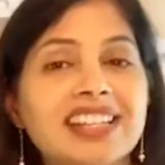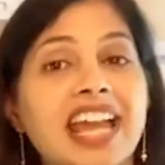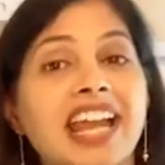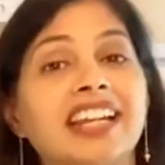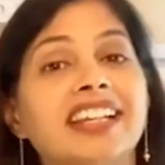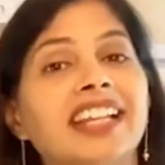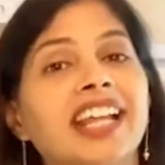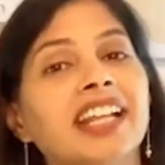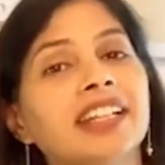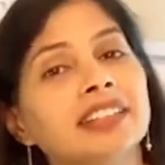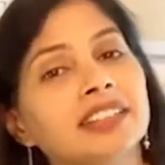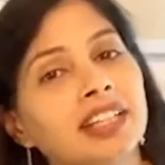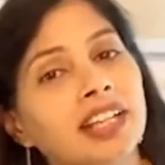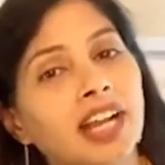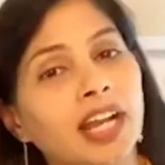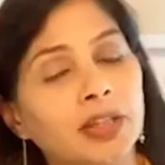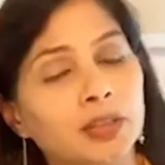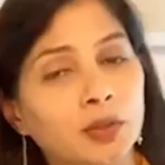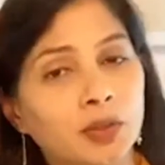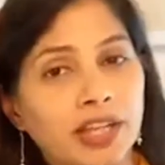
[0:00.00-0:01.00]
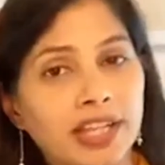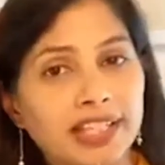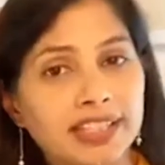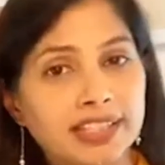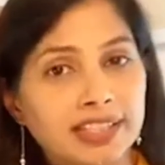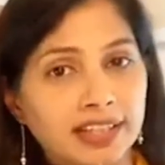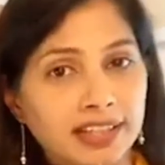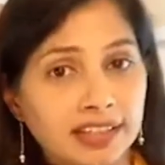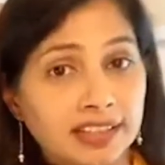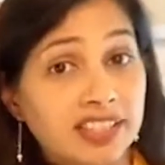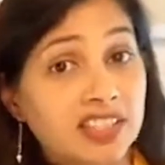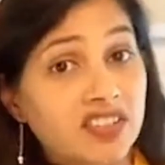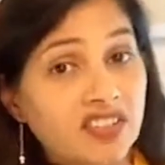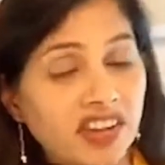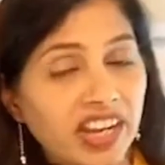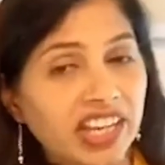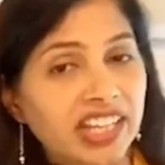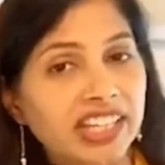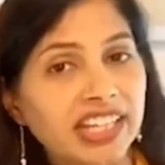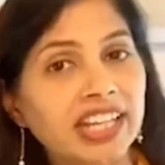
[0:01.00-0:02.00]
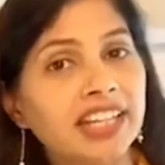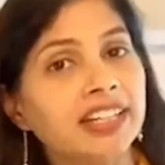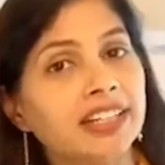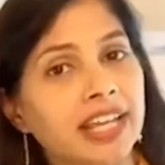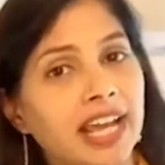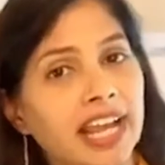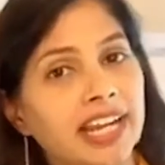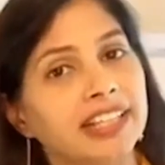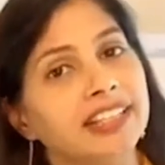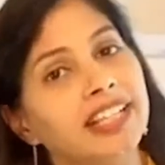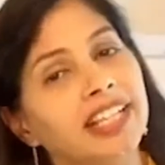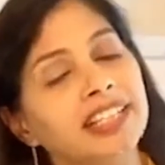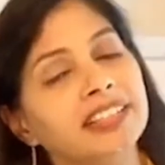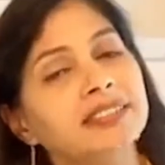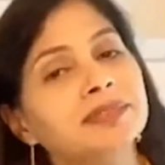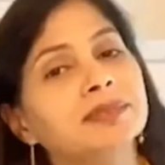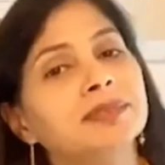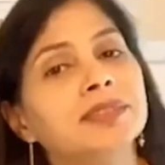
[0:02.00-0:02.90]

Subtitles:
and then you can strain it, and then